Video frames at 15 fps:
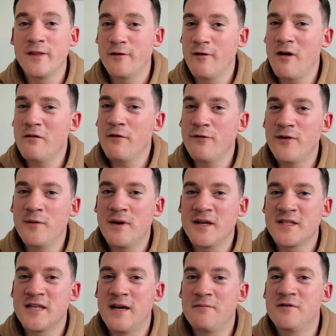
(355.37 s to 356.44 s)
there are a few
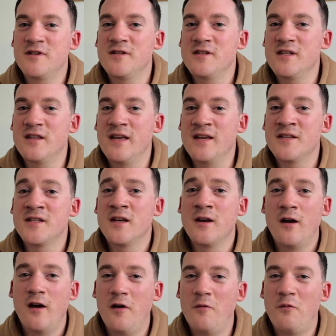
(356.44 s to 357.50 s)
exceptions to this,
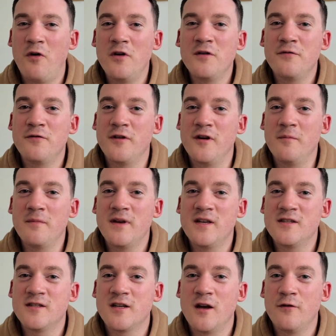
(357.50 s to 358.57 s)
and one of them
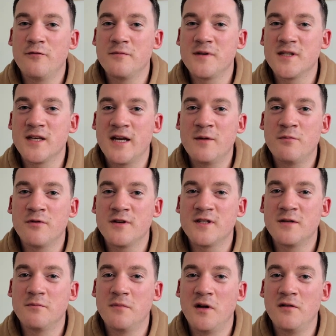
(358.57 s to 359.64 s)
is to go from Cyprus
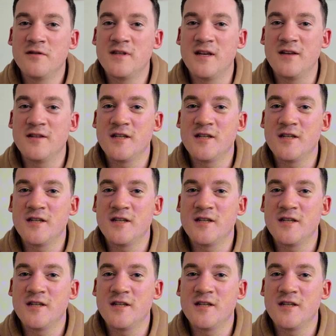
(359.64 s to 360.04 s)
to Malta.